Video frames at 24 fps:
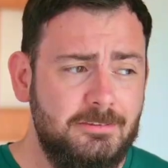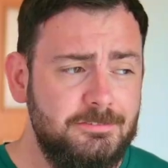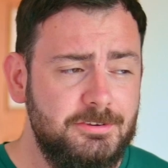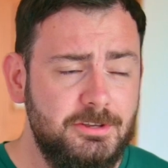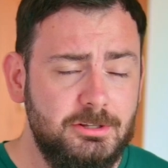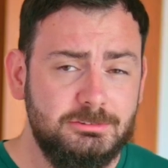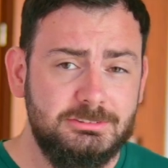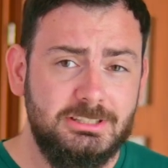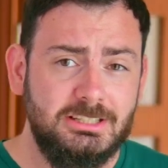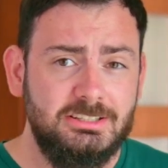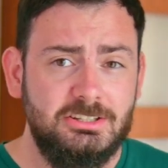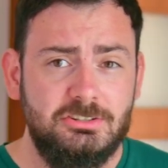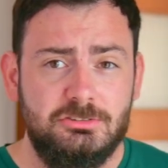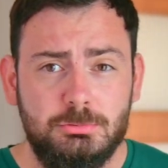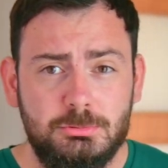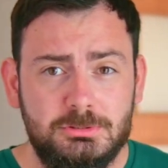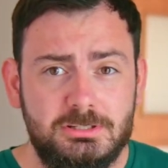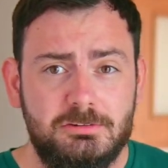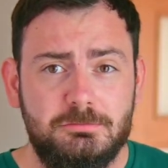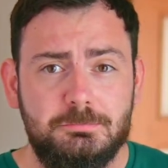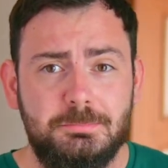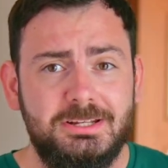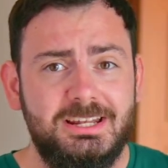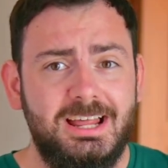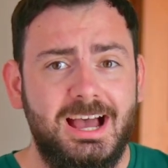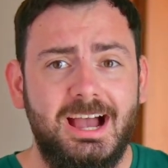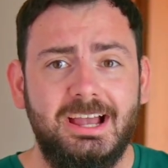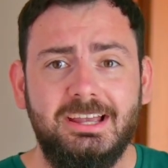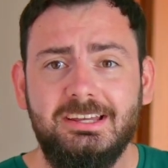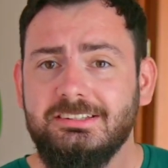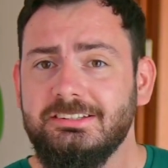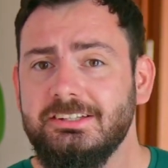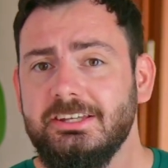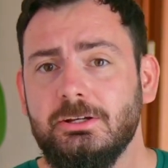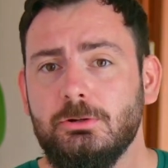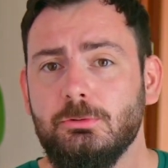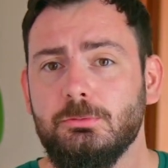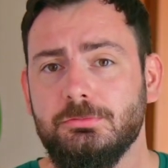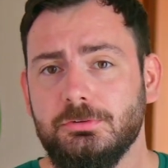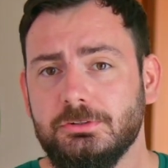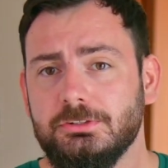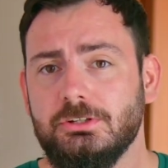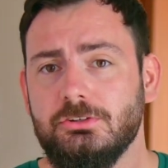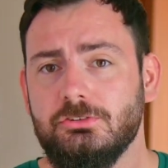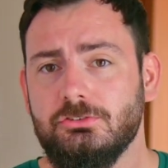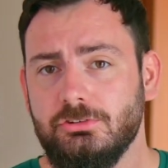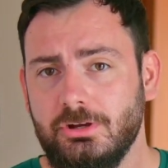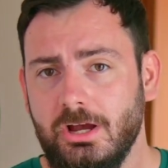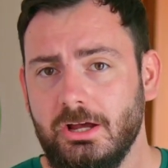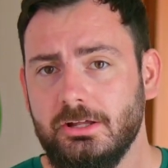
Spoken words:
I feel that this would have been ideal for this